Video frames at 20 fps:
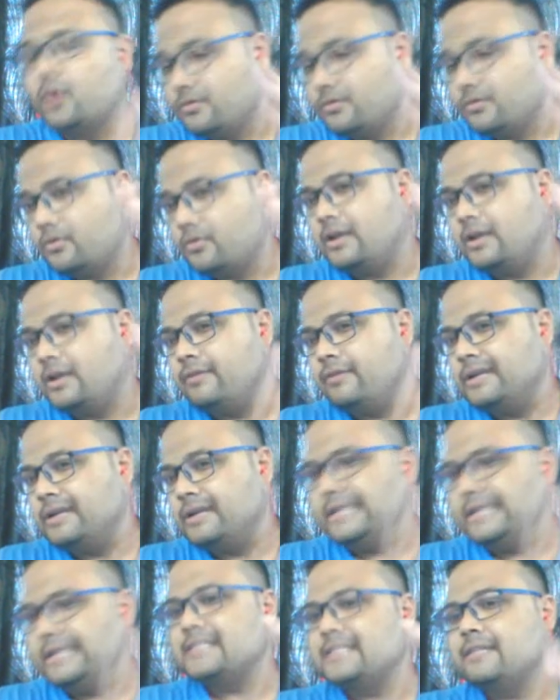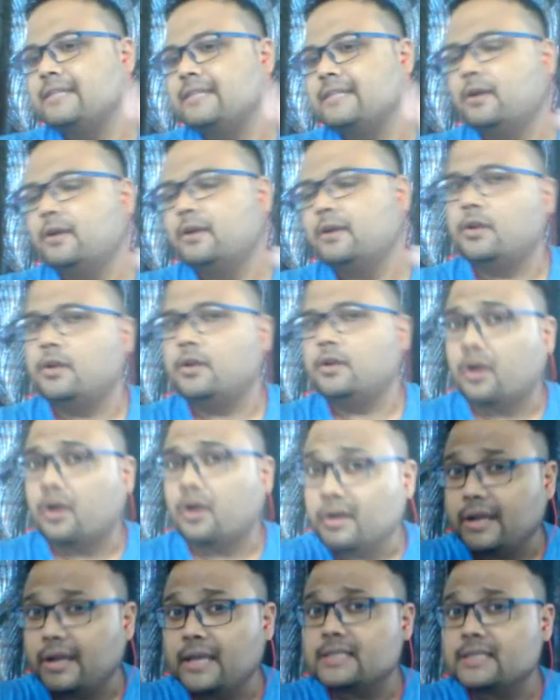level, this level dollar
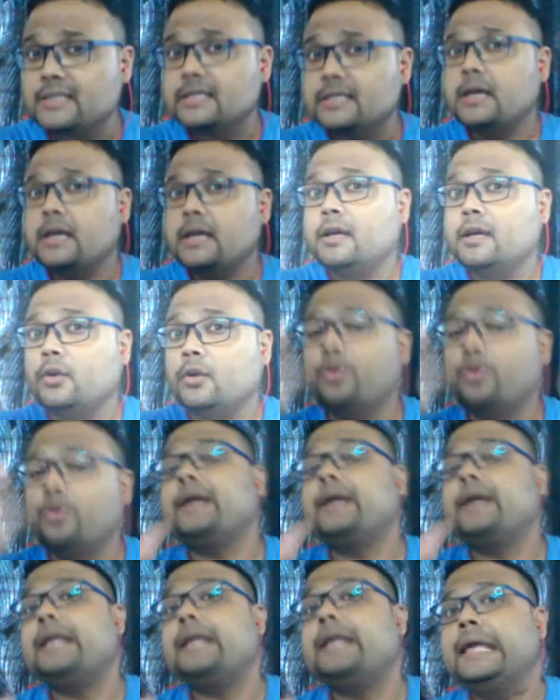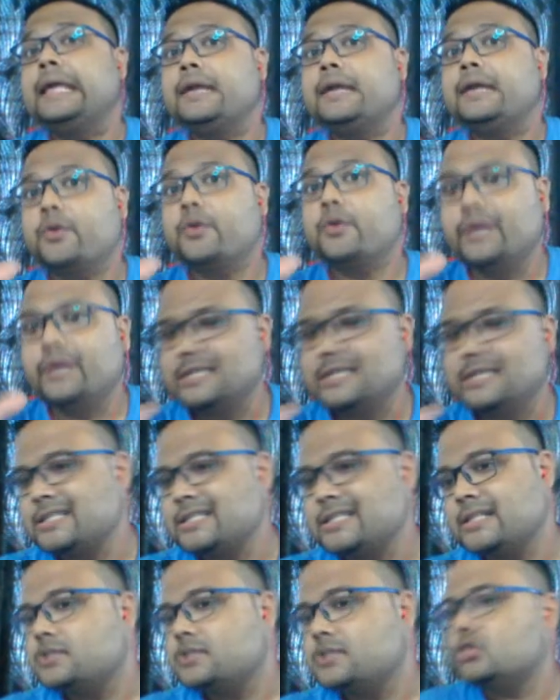has weekly resistance.
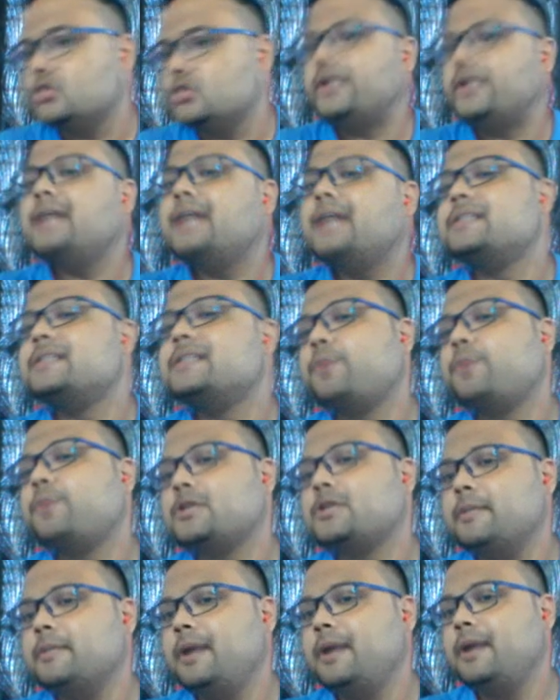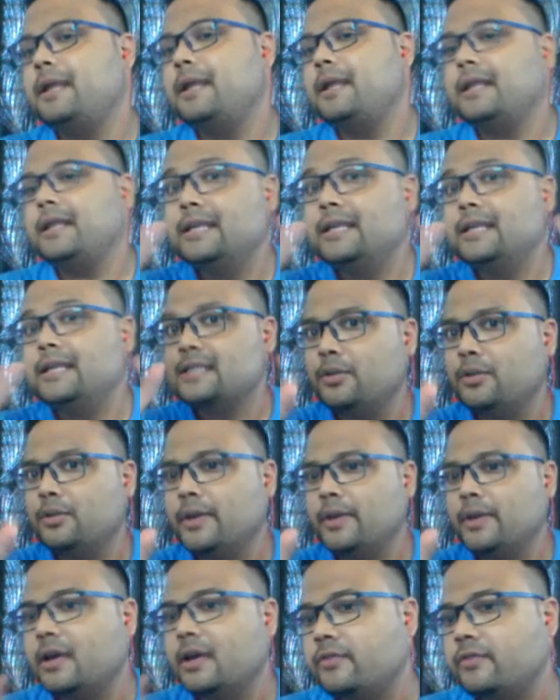So there is a possibility, listen to me
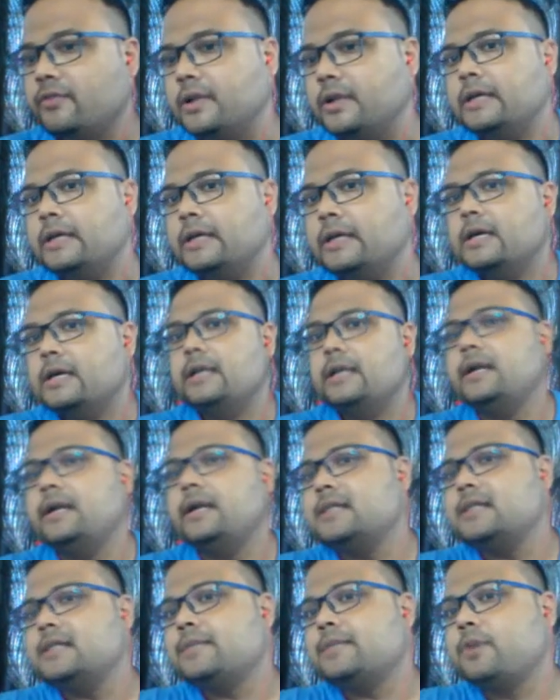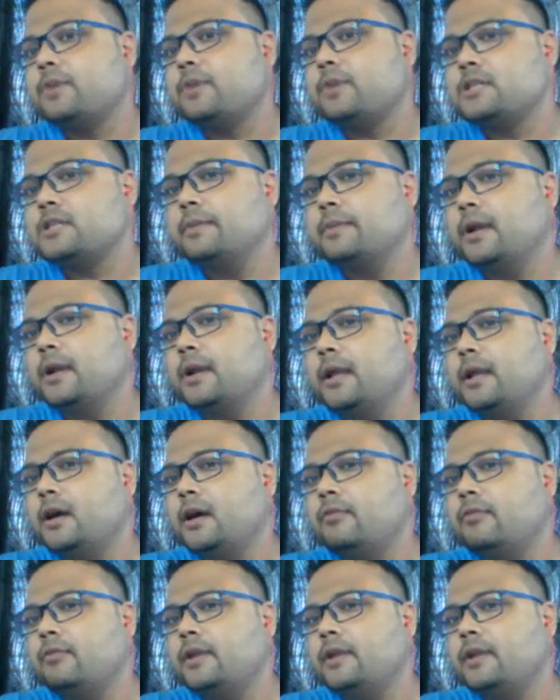carefully, there is a possibility of
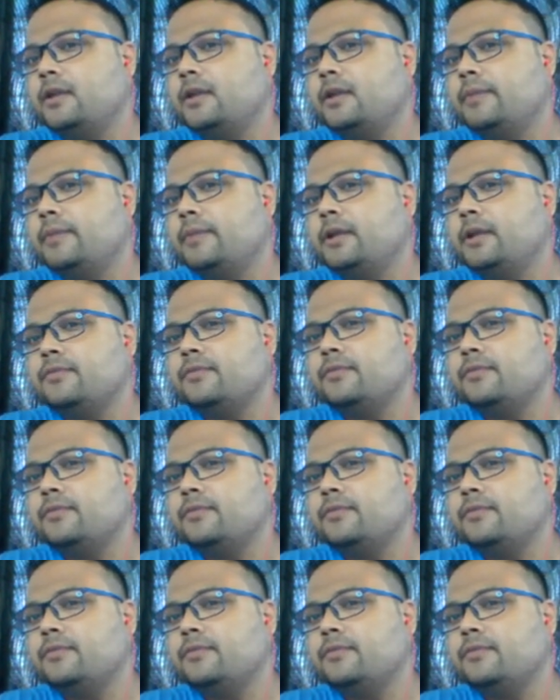little bit of